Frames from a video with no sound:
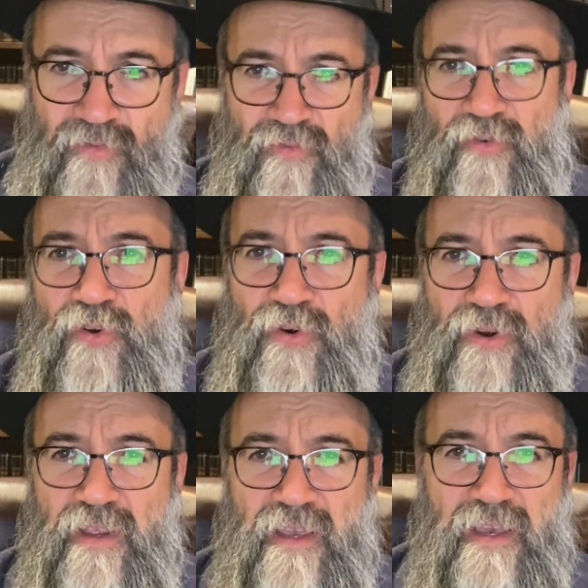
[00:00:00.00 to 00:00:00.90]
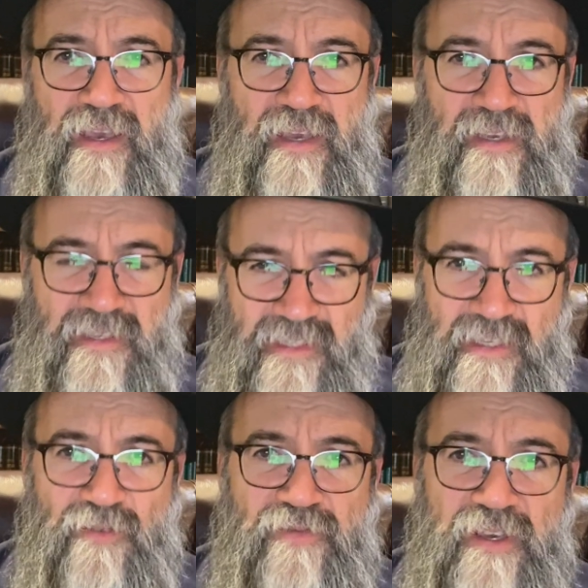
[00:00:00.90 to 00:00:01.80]
for a
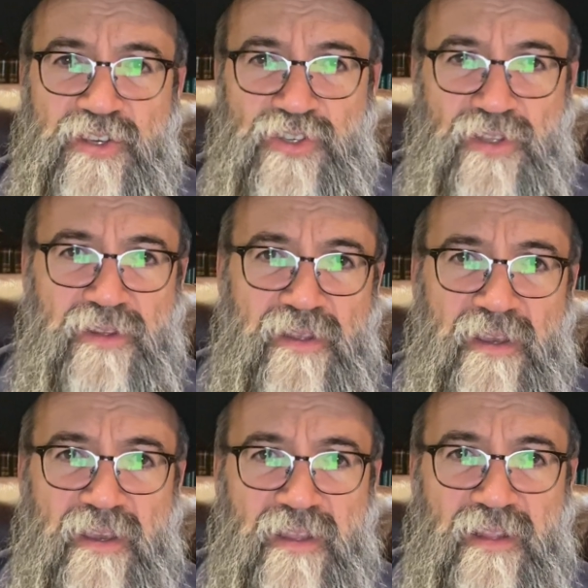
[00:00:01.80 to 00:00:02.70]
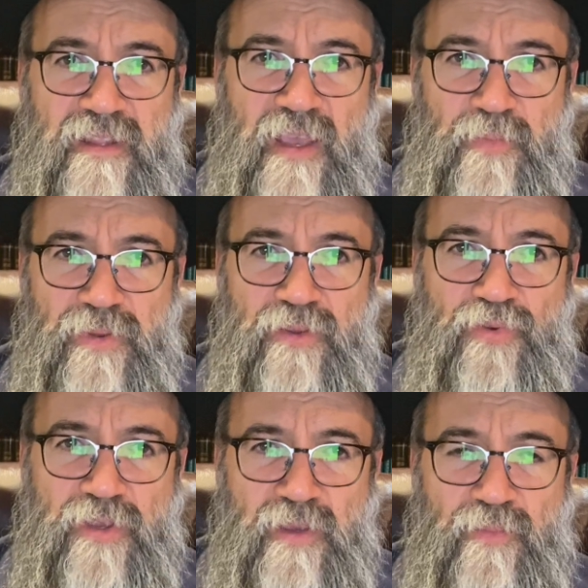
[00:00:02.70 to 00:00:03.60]
salvation that happened
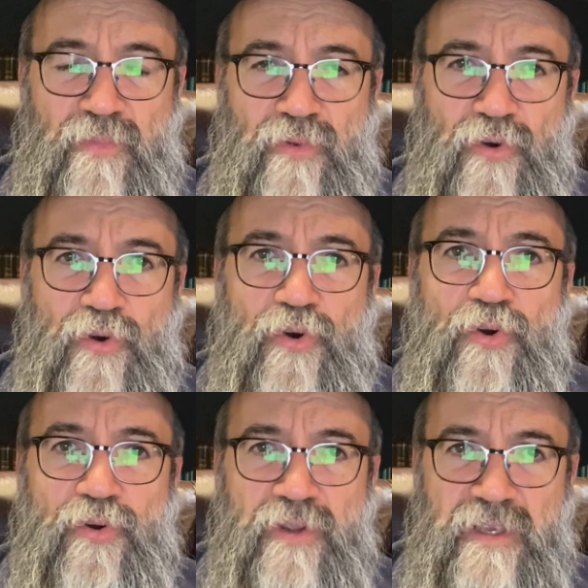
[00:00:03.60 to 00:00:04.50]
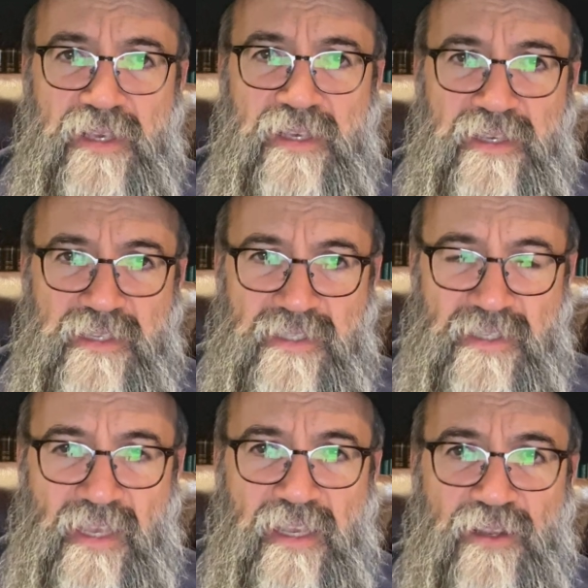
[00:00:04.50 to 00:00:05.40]
to him, or he
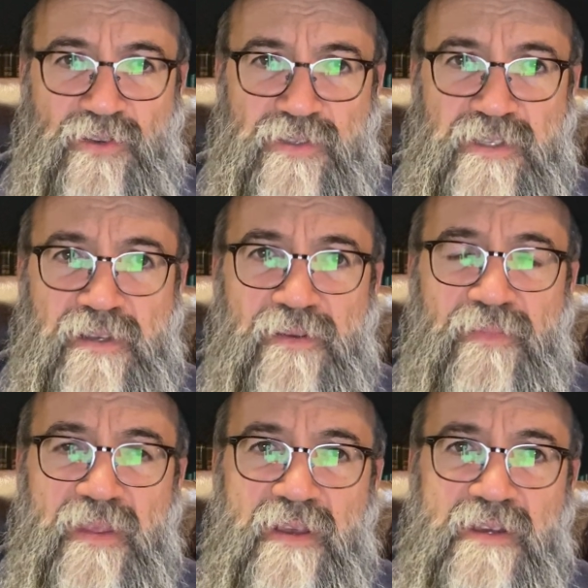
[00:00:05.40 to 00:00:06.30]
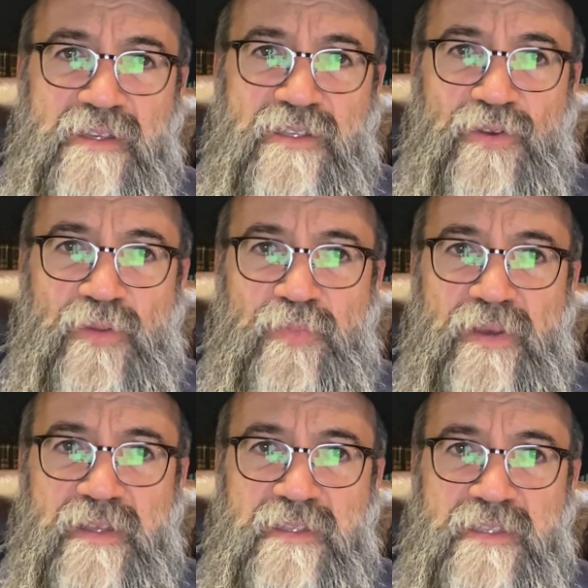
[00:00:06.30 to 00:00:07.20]
is a Nazir. So
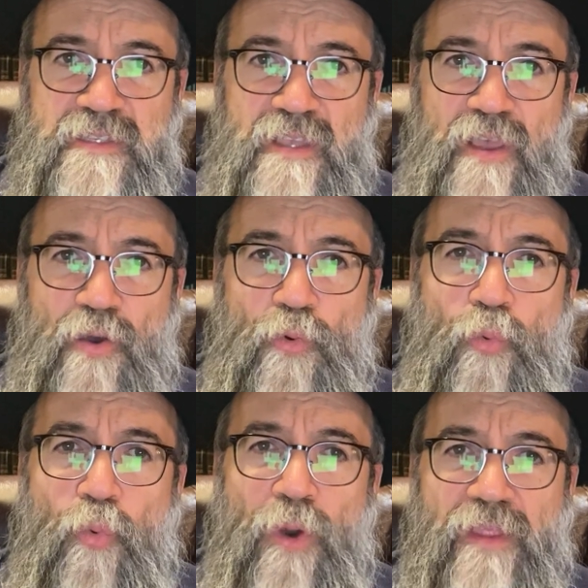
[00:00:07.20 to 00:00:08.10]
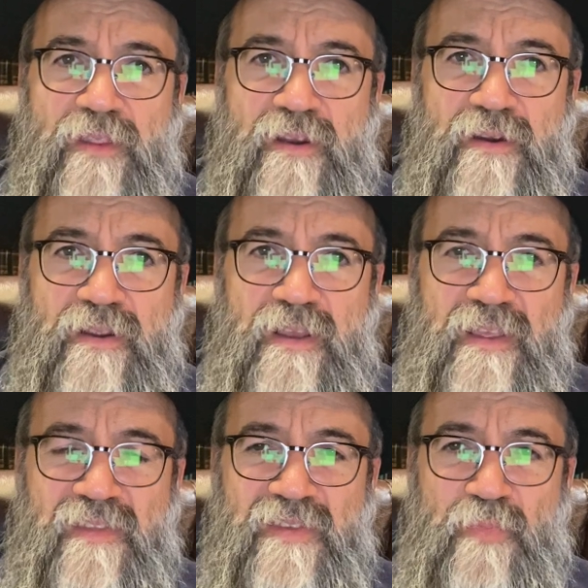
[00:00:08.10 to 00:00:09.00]
depends whether
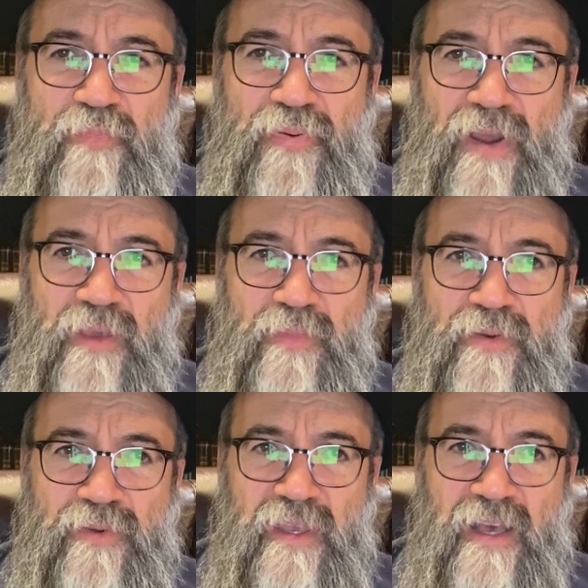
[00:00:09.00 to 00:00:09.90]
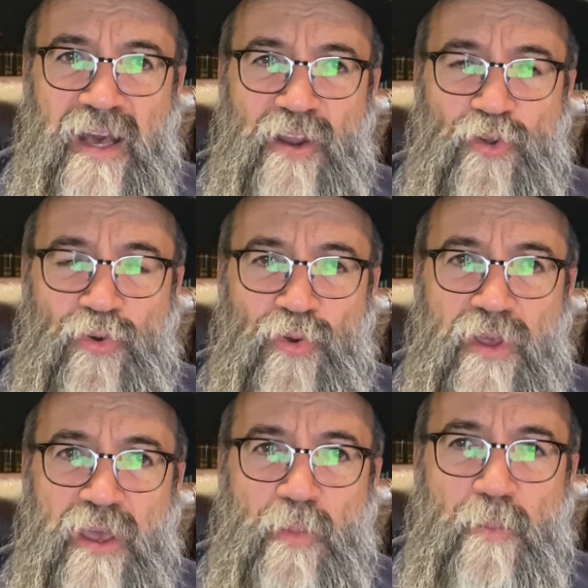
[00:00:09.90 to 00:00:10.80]
the primary Chalo
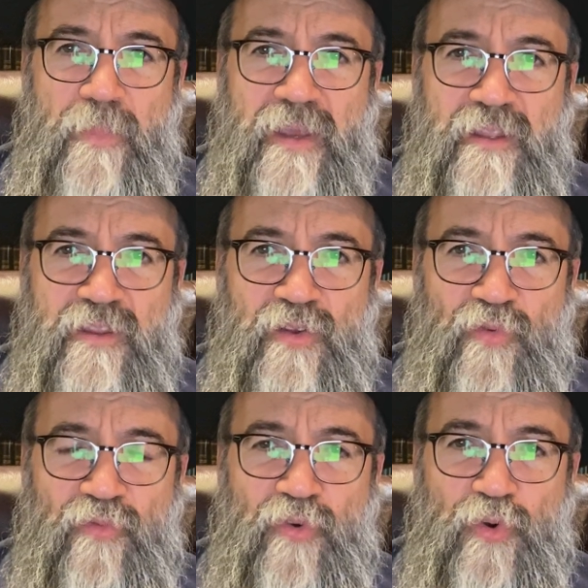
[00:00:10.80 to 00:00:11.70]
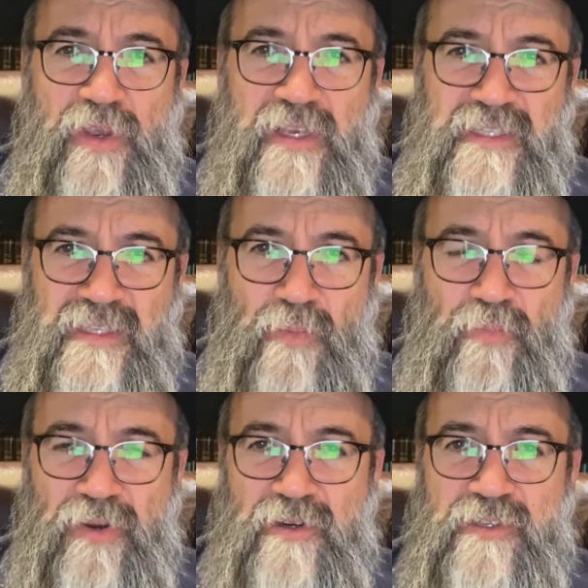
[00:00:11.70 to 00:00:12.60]
made for his
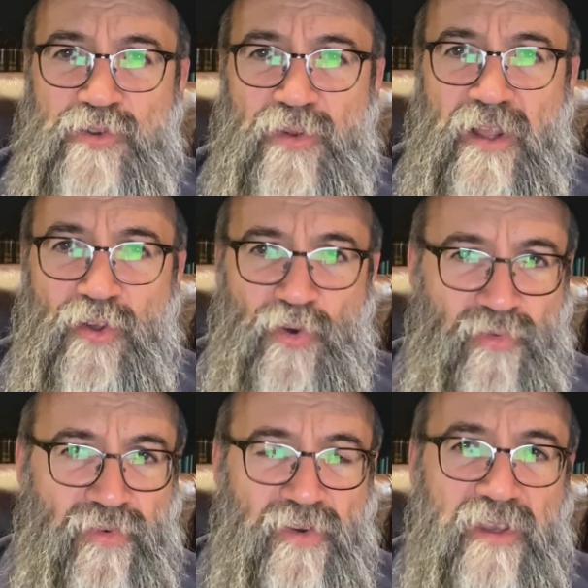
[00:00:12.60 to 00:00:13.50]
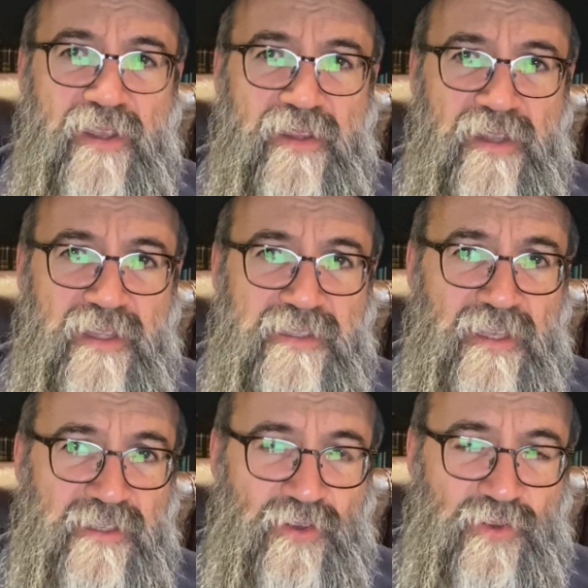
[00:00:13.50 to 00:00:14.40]
personal offering, then it
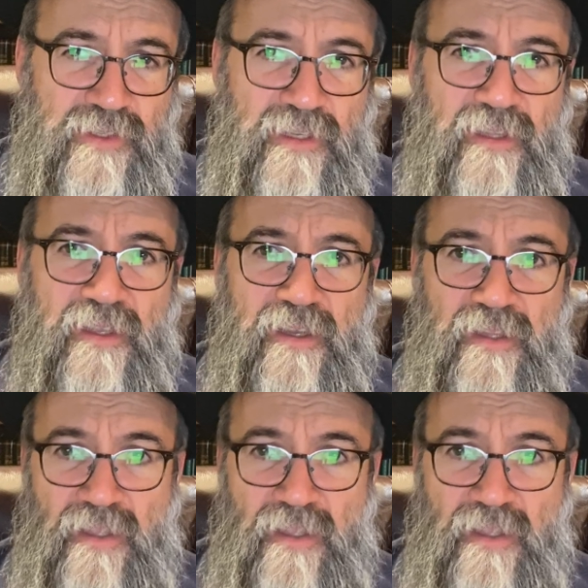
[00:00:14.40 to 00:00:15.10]
is considered